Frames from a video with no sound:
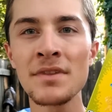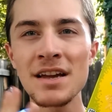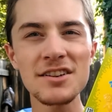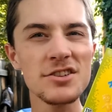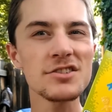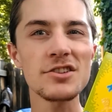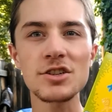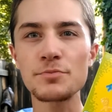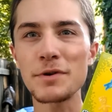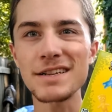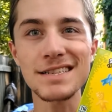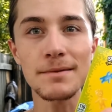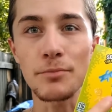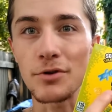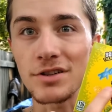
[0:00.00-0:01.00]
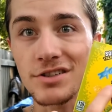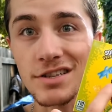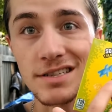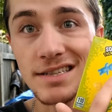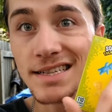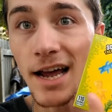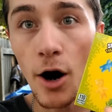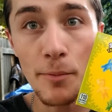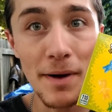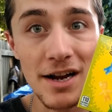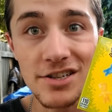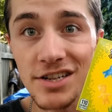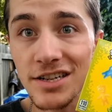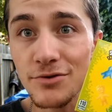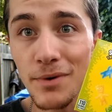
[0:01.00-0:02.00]
It just looks pretty simple. It's just Sour
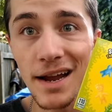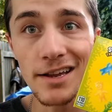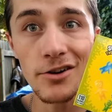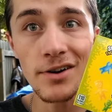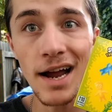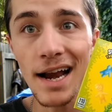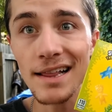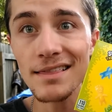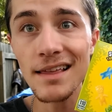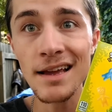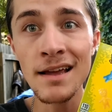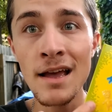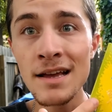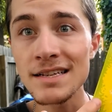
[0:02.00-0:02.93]
Patch Kids right here kind of thing,